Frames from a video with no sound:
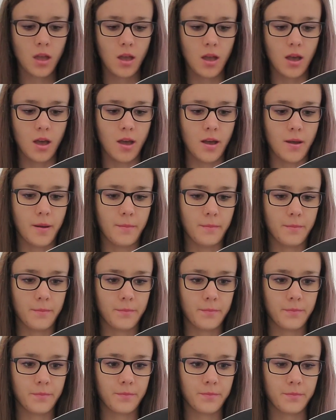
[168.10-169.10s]
Um,
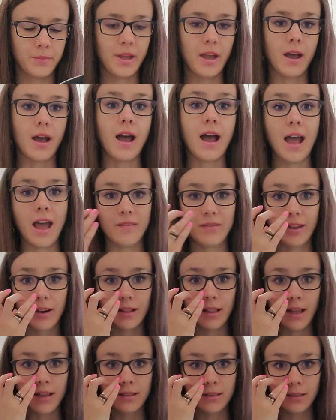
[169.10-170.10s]
but yeah, I have had
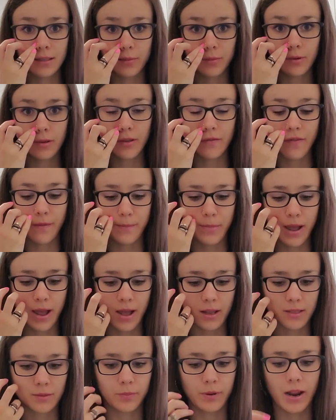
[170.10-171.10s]
glasses in the
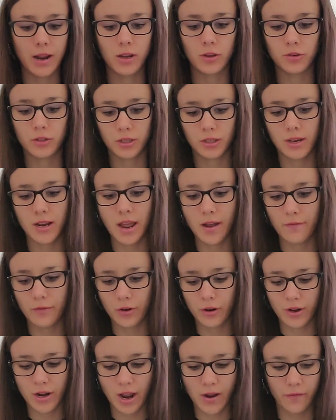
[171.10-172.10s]
past, but I used to
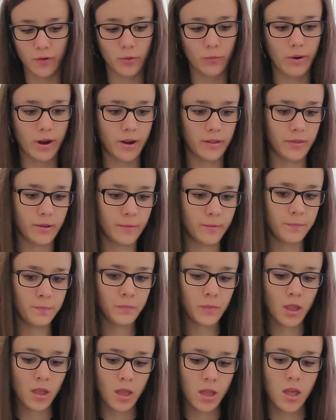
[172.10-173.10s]
never, never wear them.
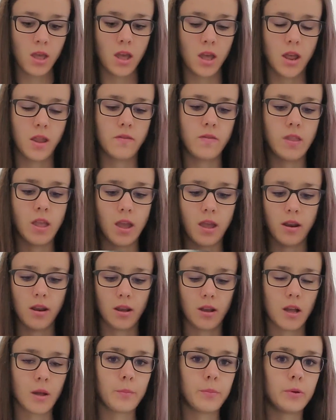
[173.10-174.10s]
And then a
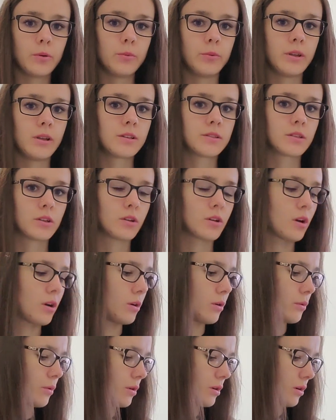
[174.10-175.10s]
couple weeks
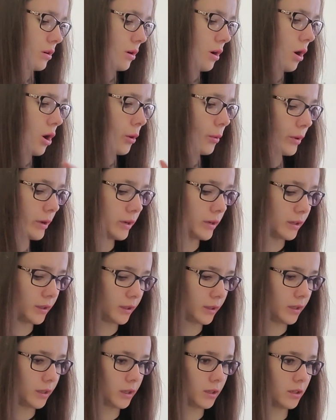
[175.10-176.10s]
ago, Owen
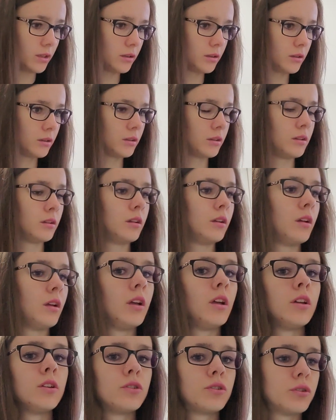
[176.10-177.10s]
needed
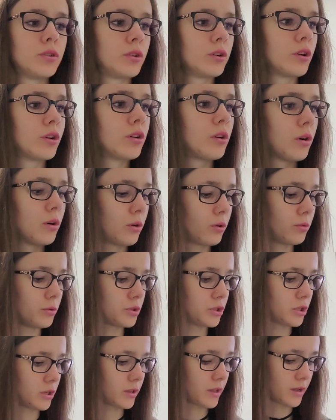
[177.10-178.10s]
to go
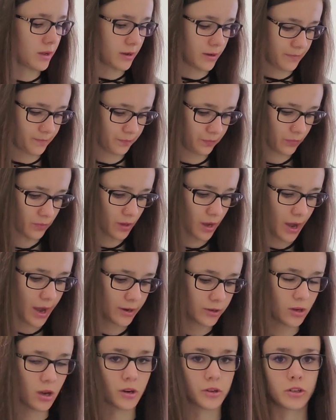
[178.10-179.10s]
to the eye
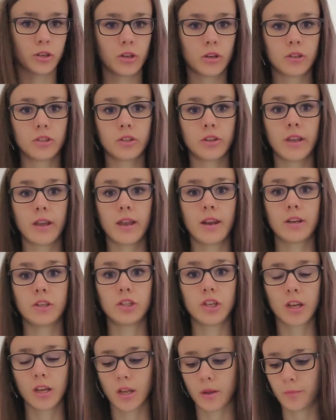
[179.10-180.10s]
doctor to get a
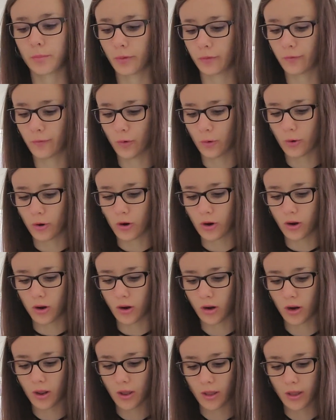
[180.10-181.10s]
checkup before
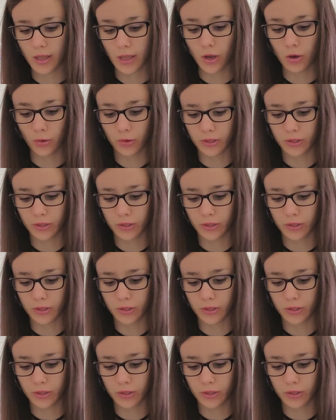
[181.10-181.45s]
he goes